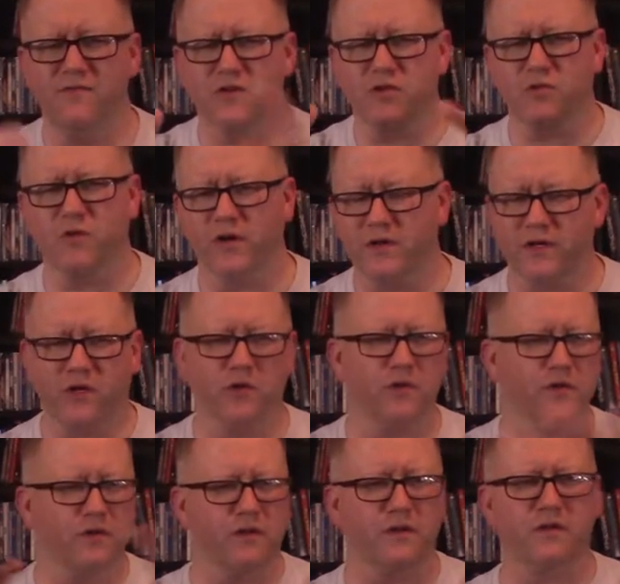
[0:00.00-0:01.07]
to where they go
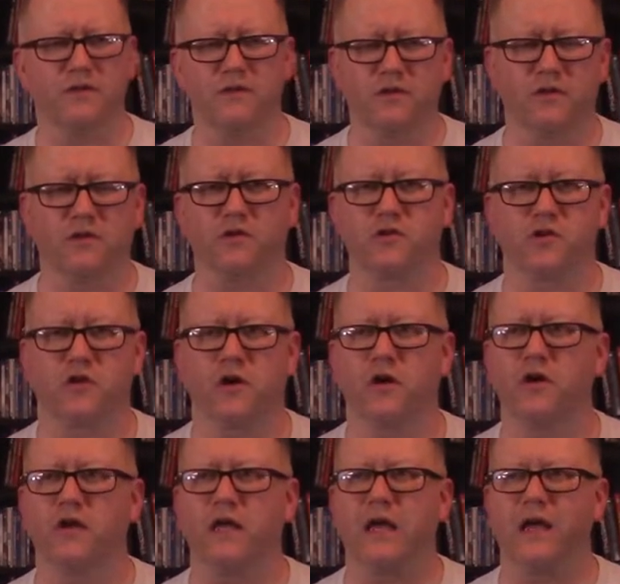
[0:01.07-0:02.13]
into to
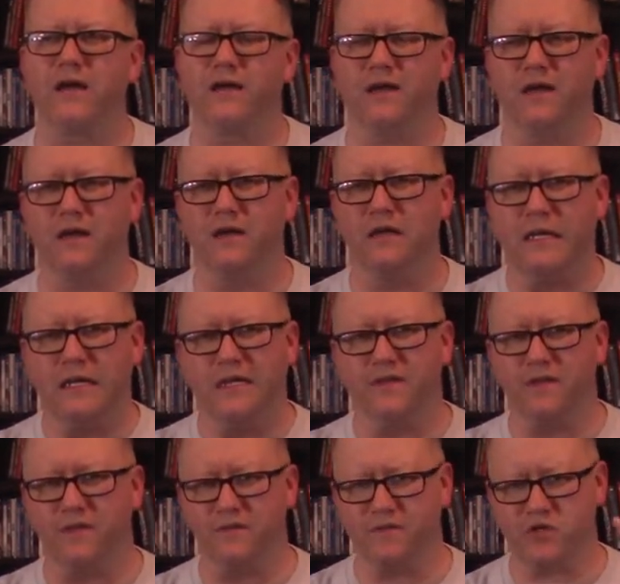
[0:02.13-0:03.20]
Cartier and
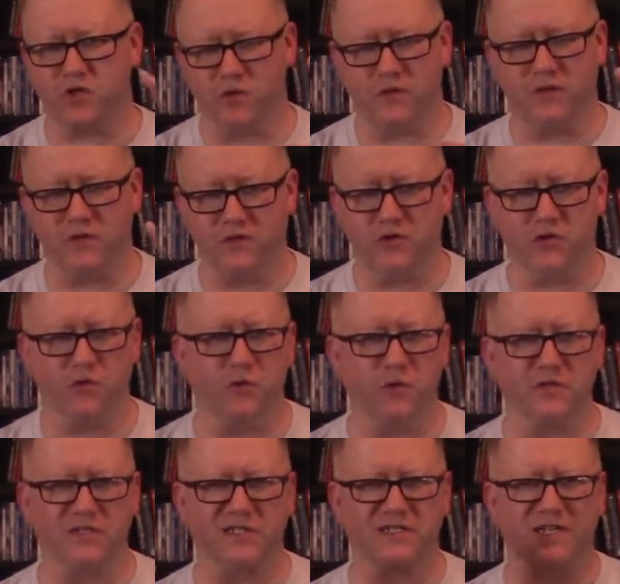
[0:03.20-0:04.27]
they show the
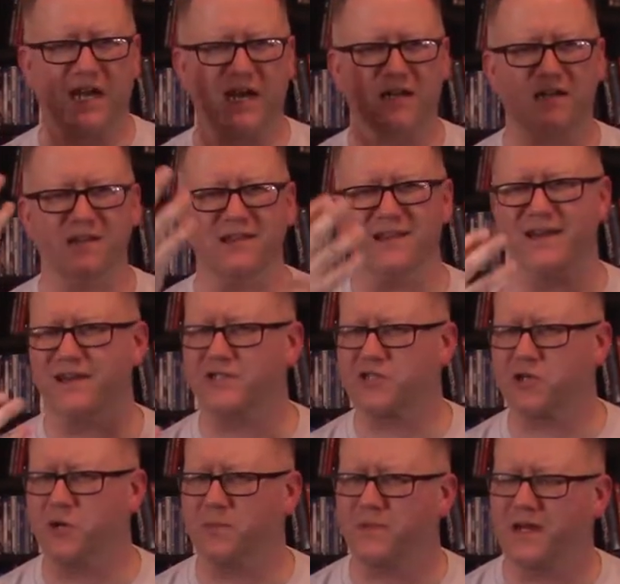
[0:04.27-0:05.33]
jewels in this kind of kaleidoscope